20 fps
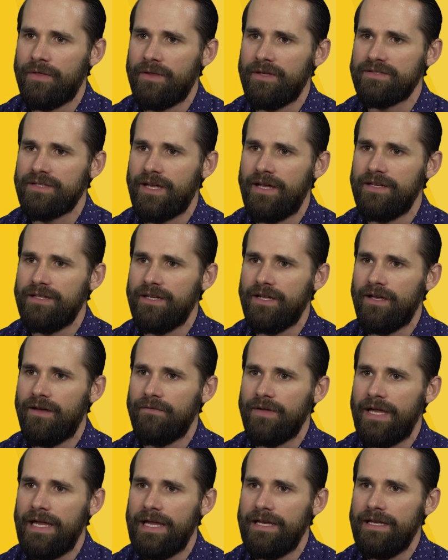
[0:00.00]
this idea of
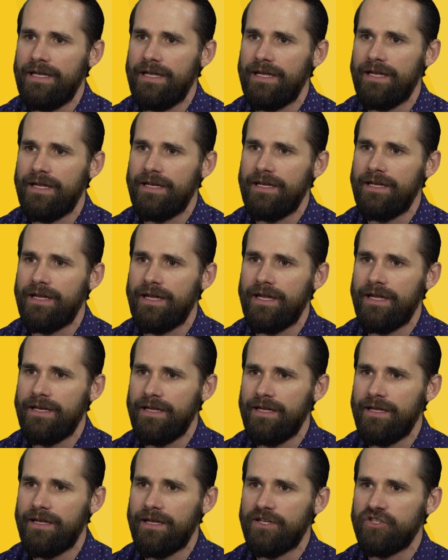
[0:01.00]
any,
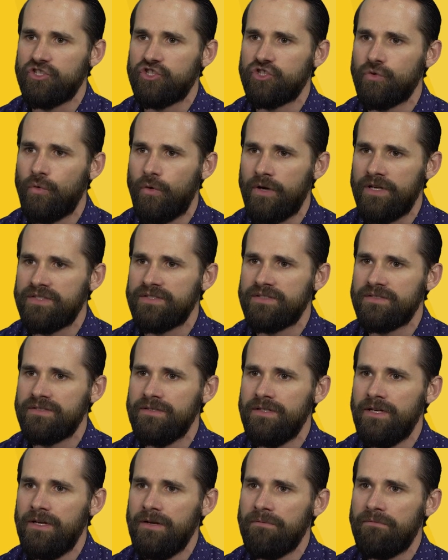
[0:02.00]
and choice
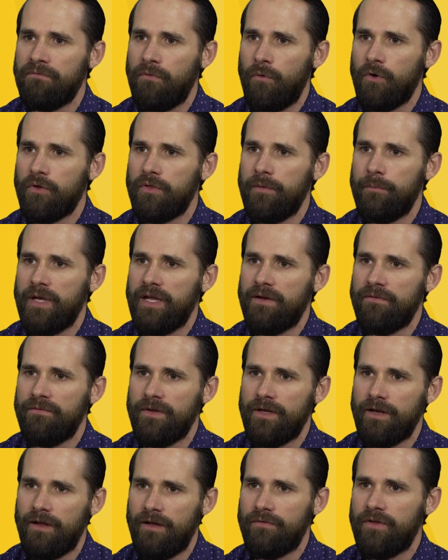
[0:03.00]
for the
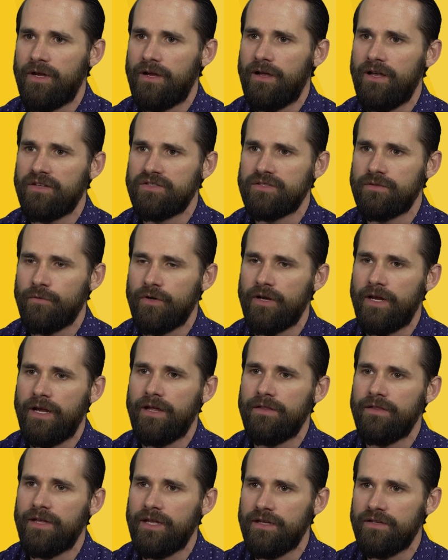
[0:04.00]
benefit of the customer
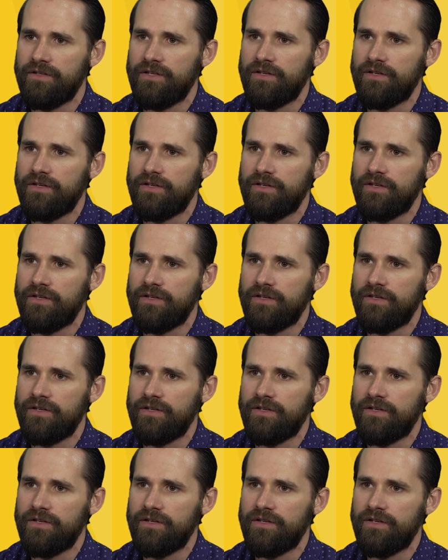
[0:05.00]
and the end